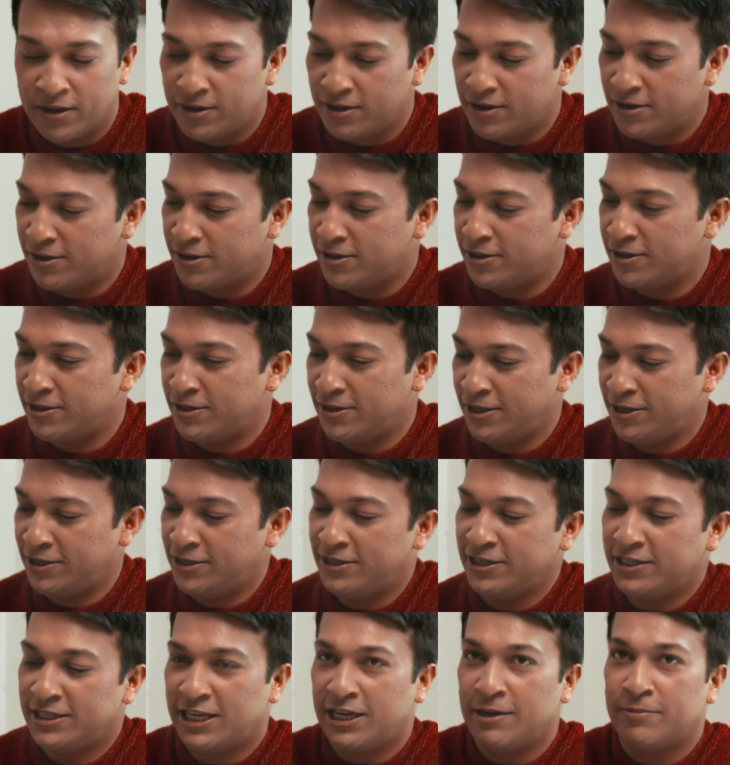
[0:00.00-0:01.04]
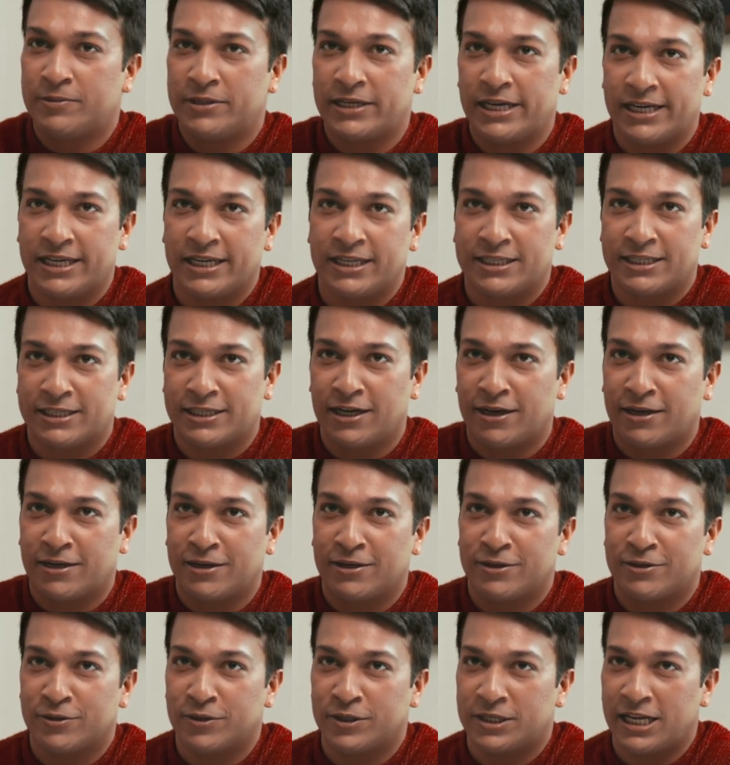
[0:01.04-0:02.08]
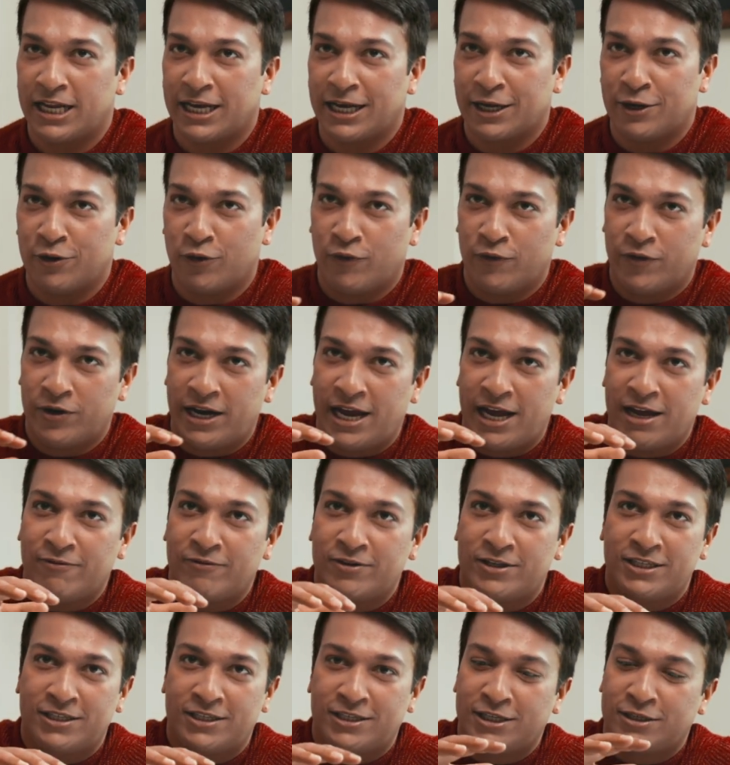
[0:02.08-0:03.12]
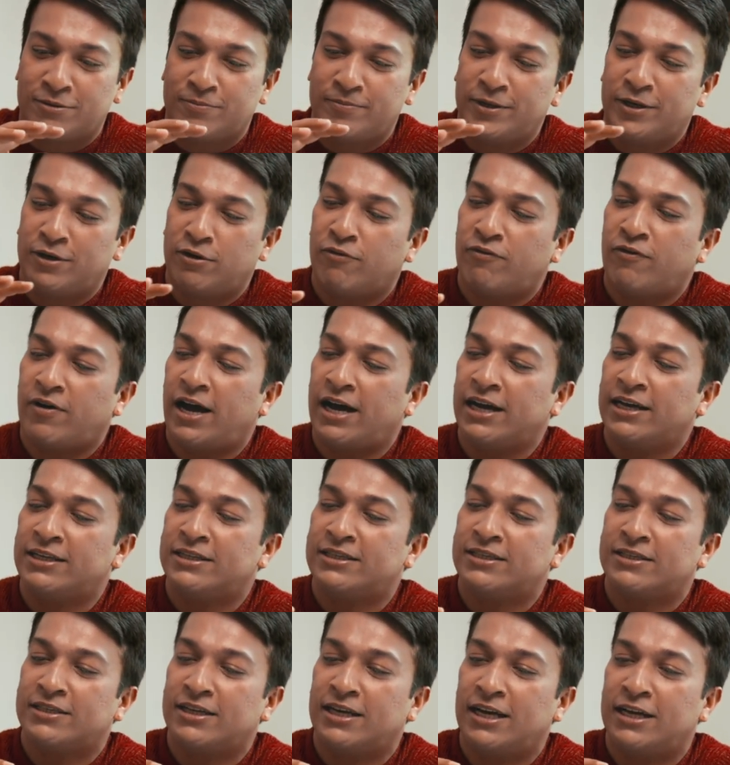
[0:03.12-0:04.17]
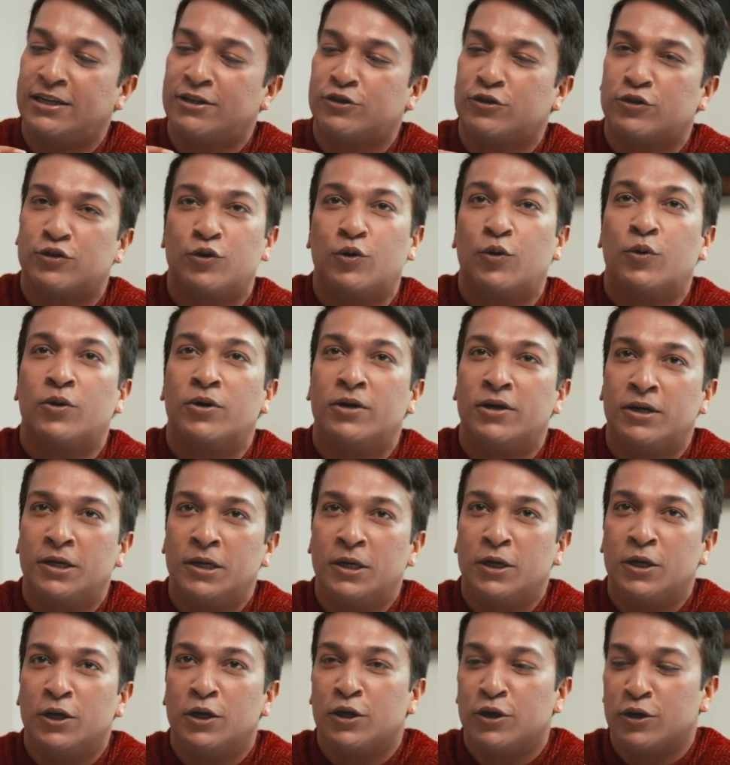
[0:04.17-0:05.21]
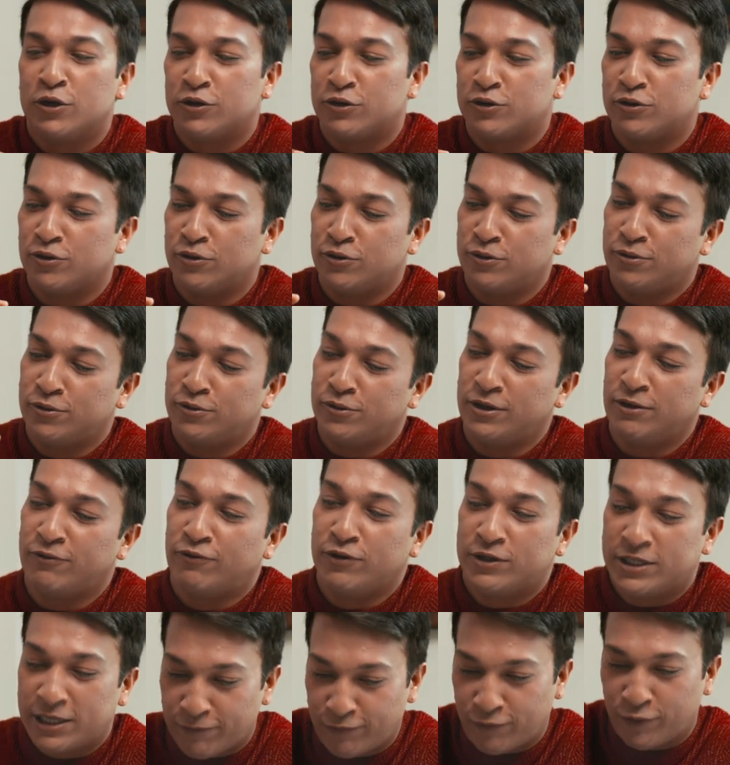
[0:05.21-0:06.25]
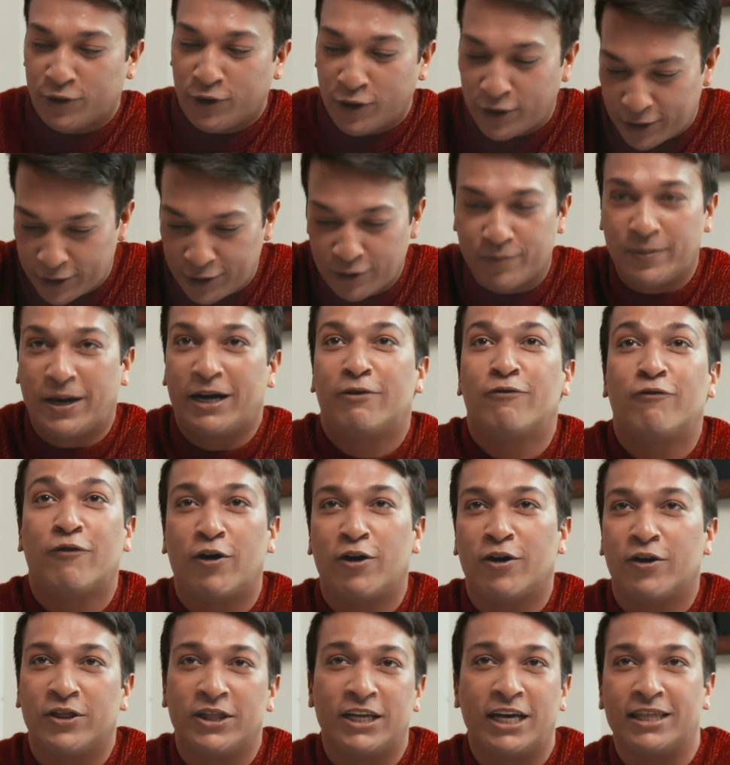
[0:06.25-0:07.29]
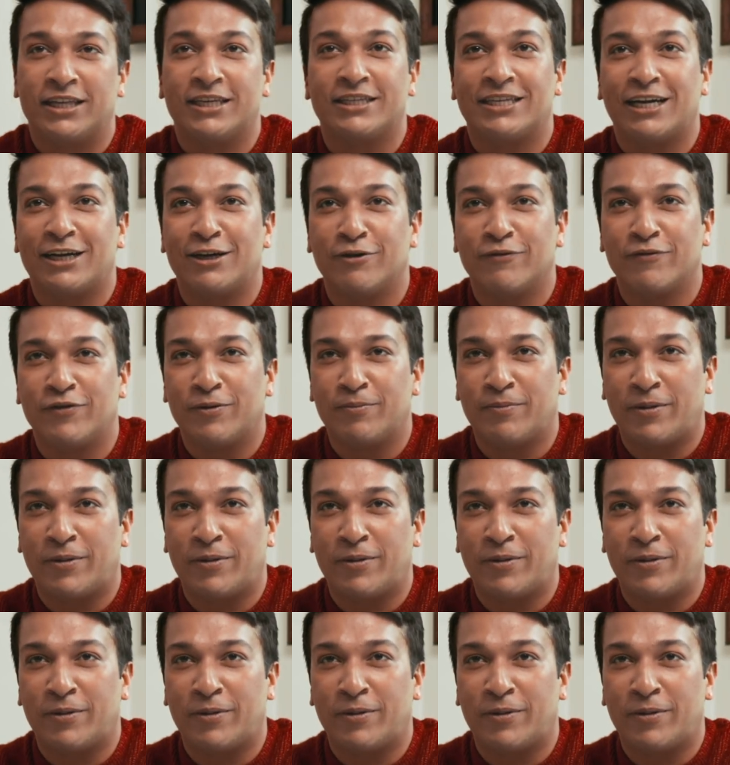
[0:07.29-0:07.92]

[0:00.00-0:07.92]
It just keeps getting stuck. So it's like an overhang which is just made of ice and snow. So if you step foot on it, you might fall on the other side of the